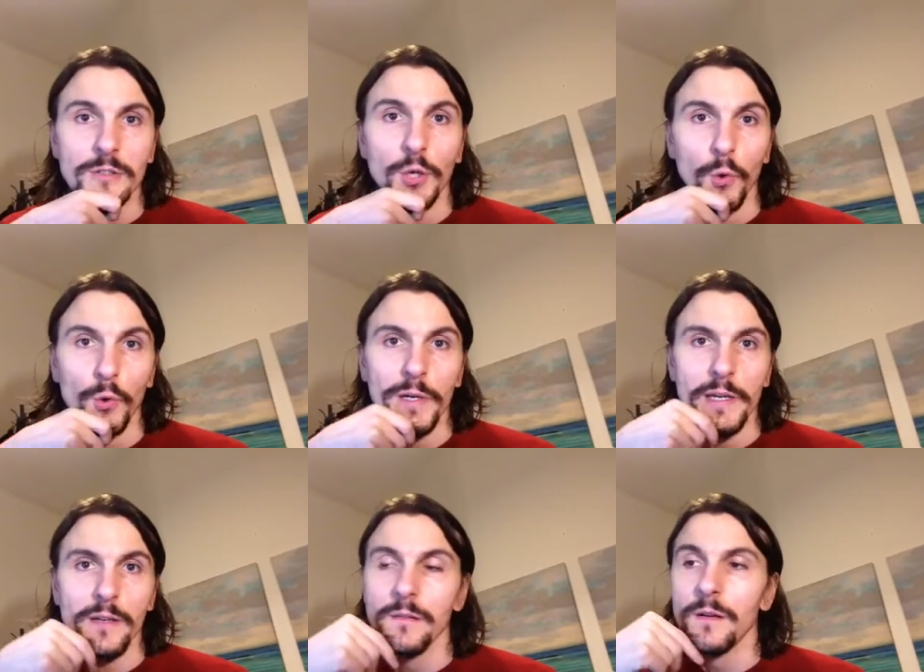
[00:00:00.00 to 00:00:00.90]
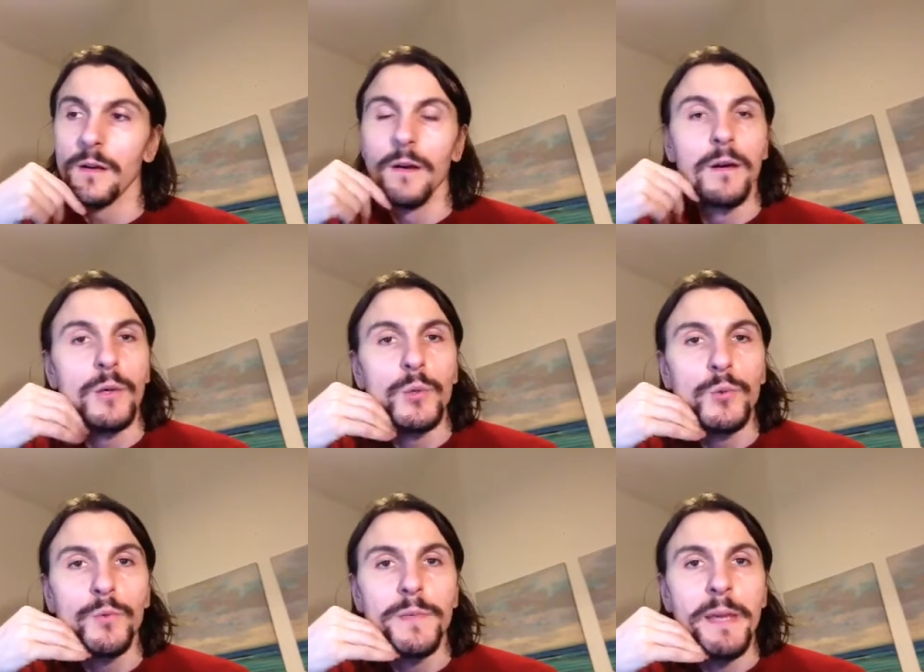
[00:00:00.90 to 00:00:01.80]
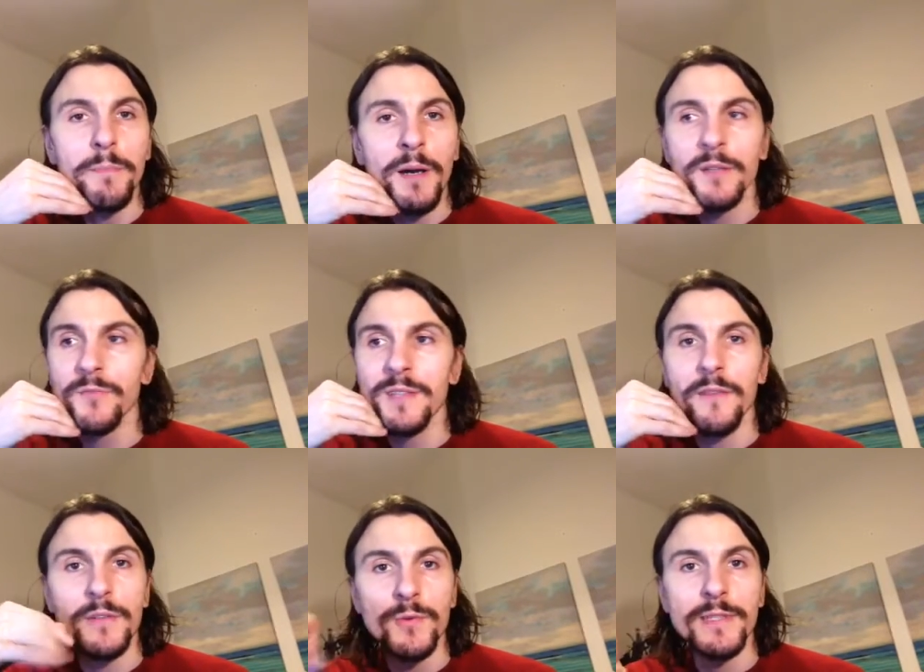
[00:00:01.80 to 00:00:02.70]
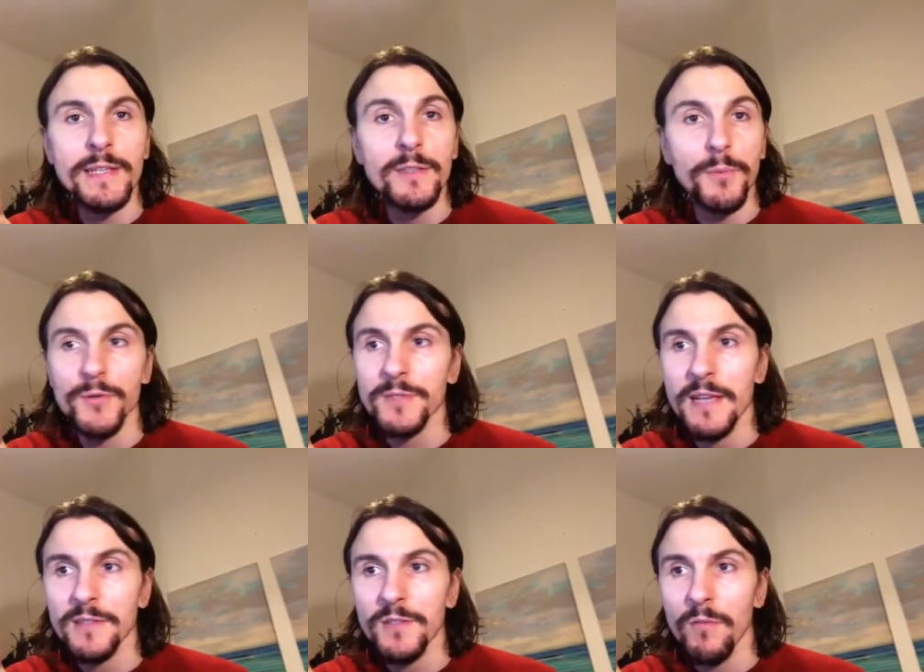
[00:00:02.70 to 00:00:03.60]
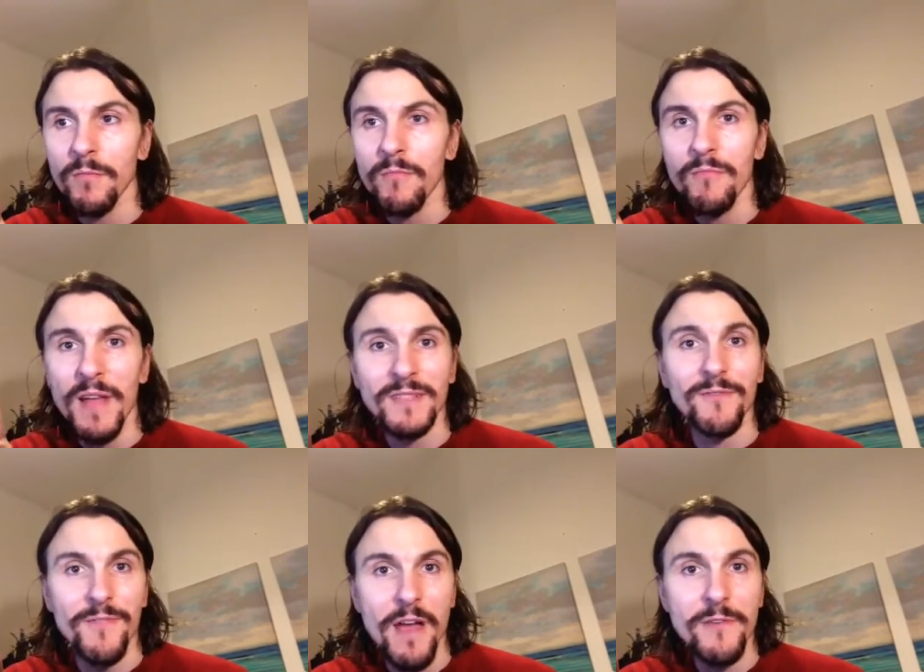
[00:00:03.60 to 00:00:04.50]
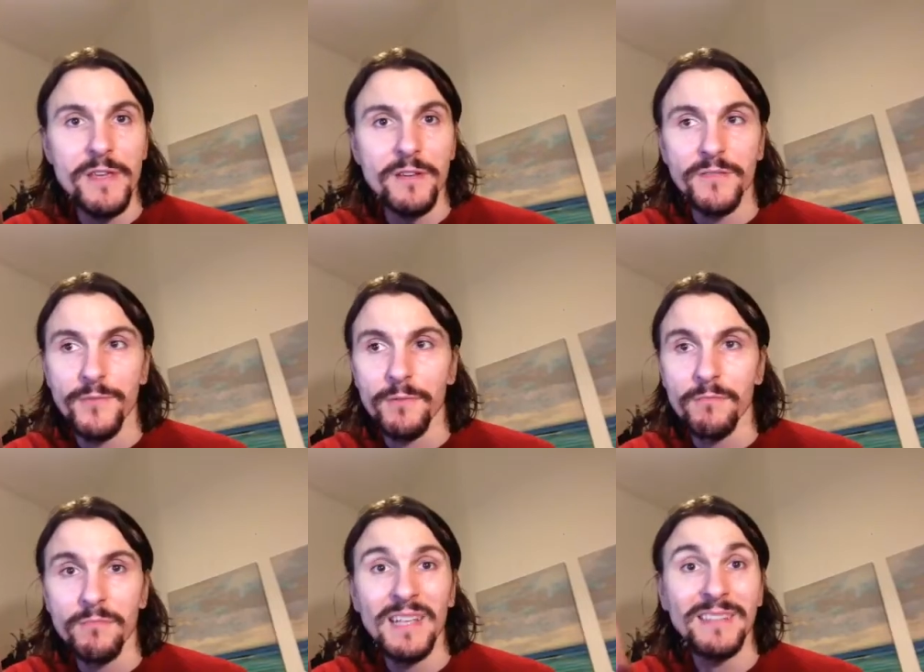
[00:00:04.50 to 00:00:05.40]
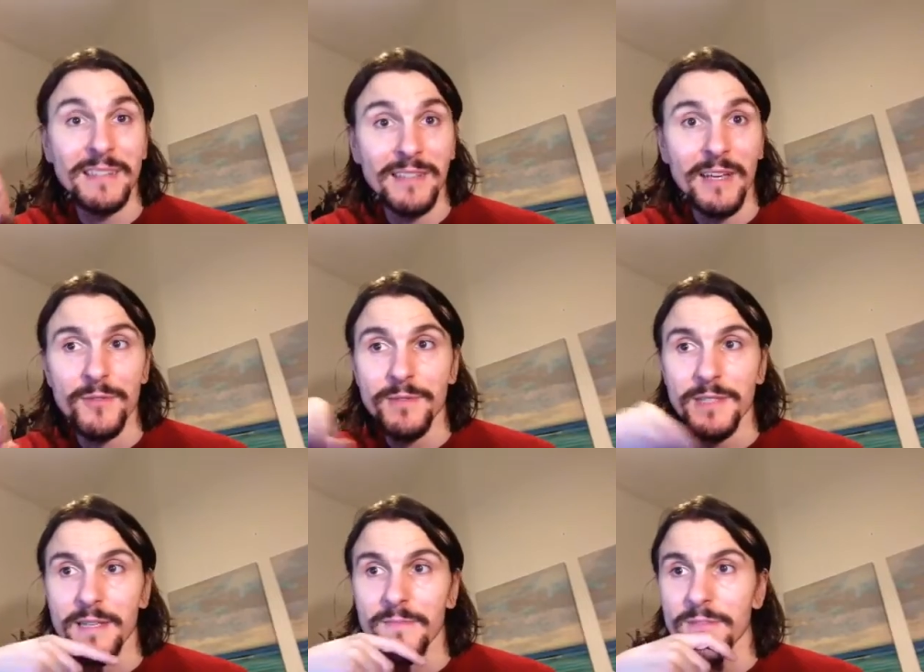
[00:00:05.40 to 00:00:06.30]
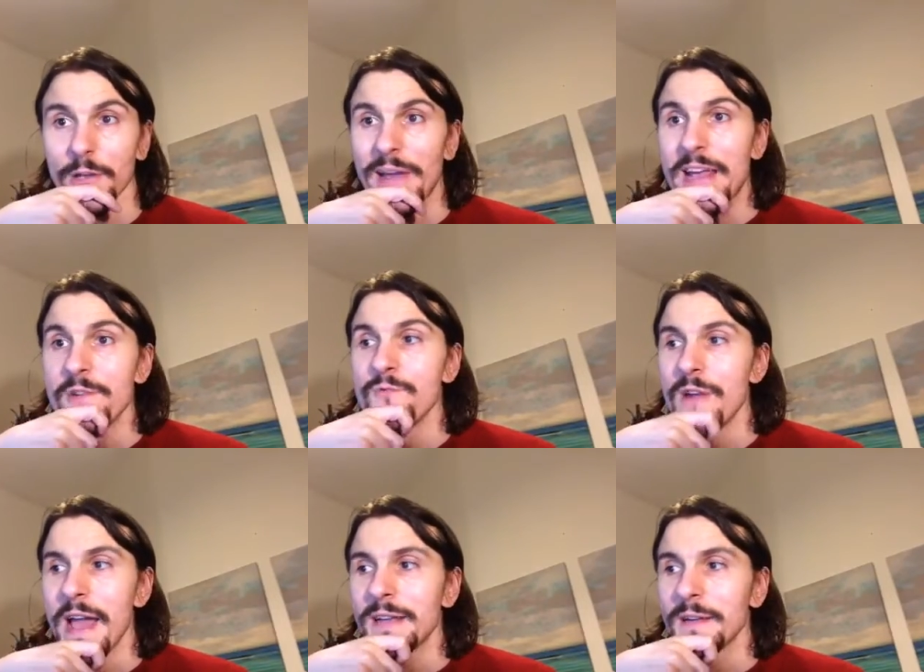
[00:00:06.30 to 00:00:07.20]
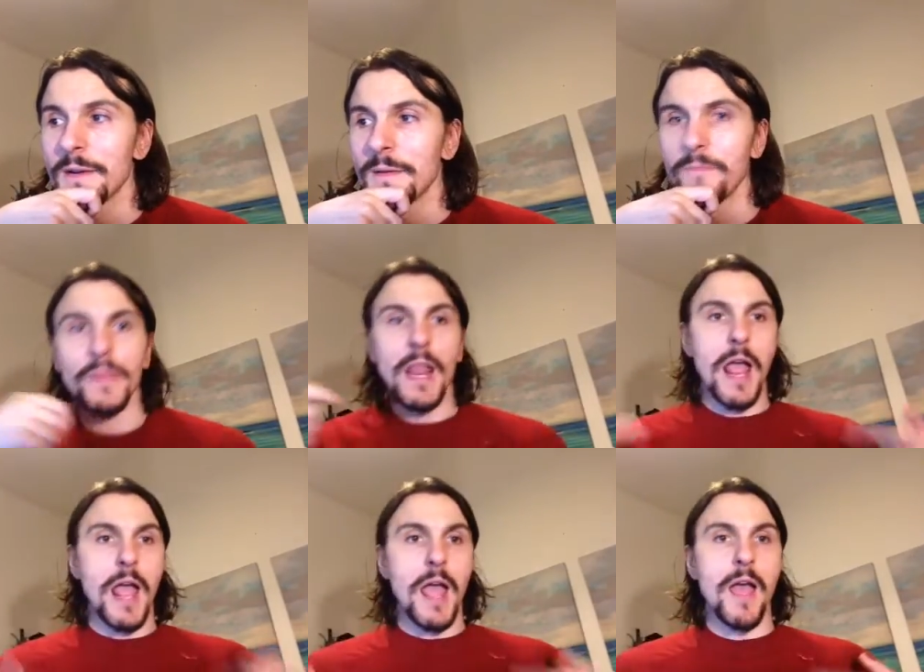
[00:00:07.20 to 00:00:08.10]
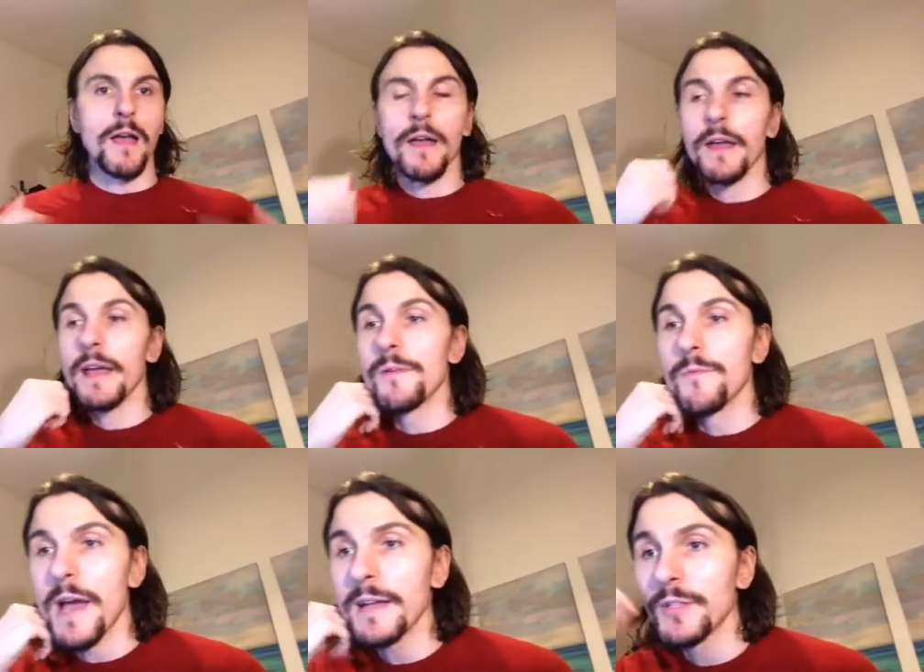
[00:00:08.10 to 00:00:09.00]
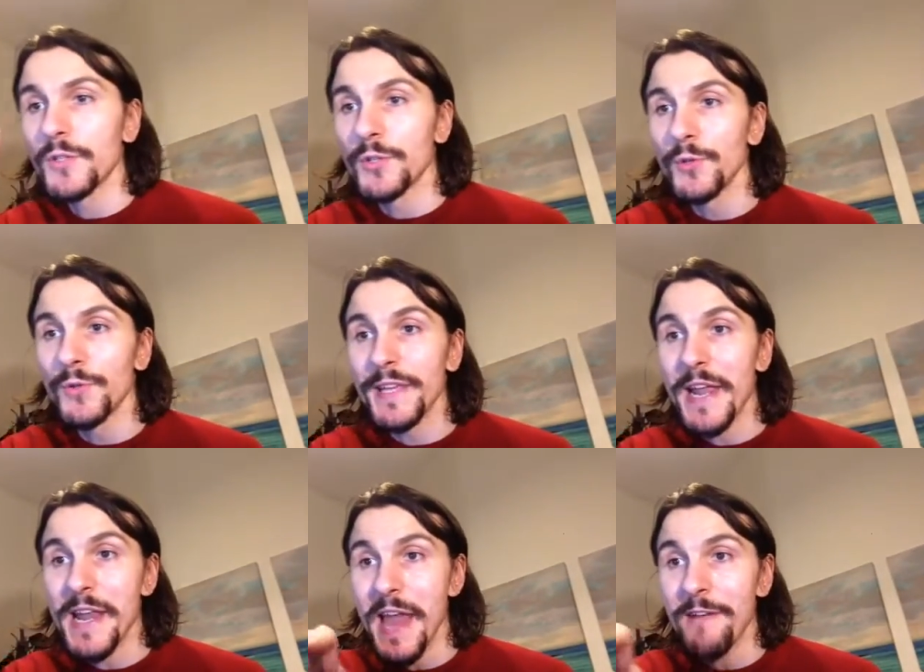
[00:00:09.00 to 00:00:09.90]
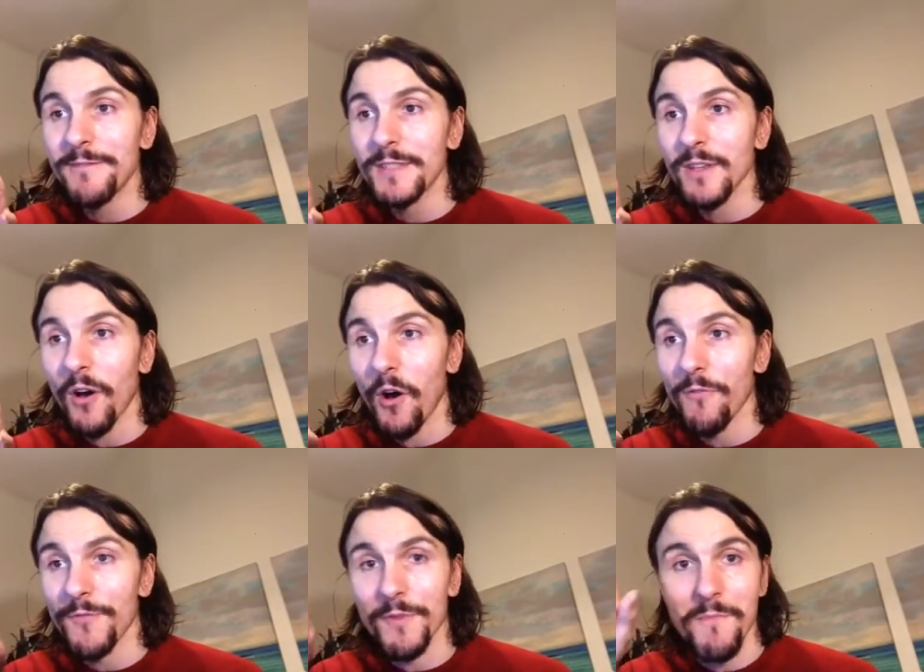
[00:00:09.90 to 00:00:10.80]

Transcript: tool here. N'oubliez pas que vous avez un outil de prononciation. That's very useful. Ça, c'est très utile. So, in red, in red to the left of the